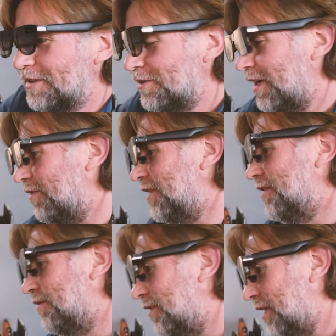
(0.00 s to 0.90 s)
So
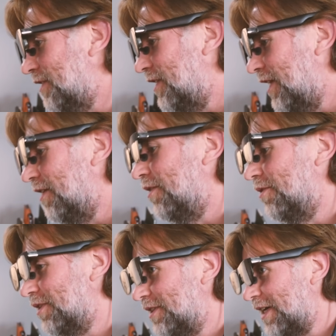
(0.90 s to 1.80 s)
having things here
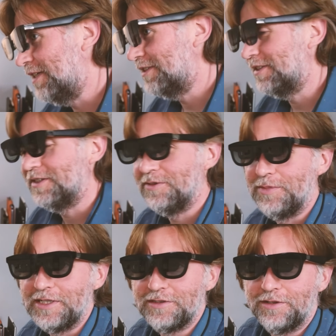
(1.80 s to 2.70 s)
on a desk
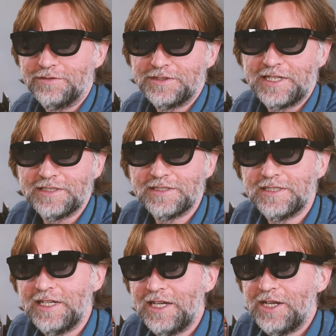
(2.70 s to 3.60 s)
makes a lot of
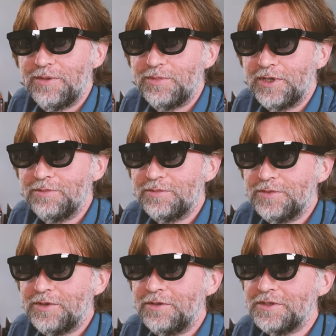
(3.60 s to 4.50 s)
sense. But I'm
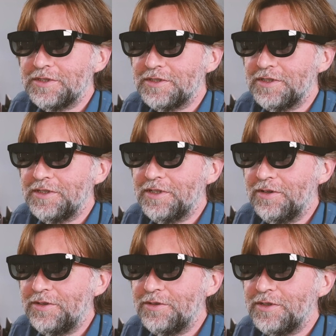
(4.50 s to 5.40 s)
conscious that you
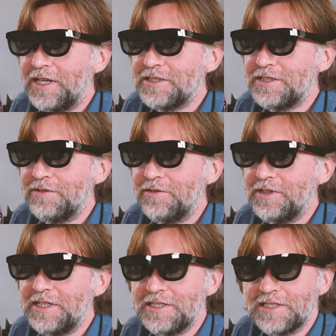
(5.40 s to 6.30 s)
know you could actually
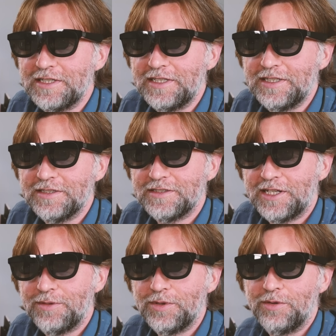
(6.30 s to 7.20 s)
very easily
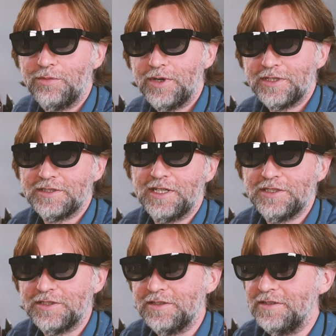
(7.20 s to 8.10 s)
set up a
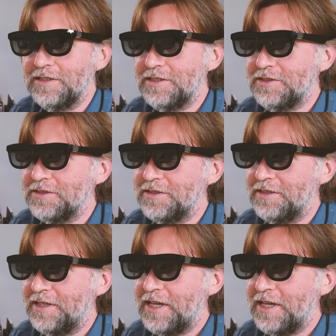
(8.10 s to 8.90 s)
workstation just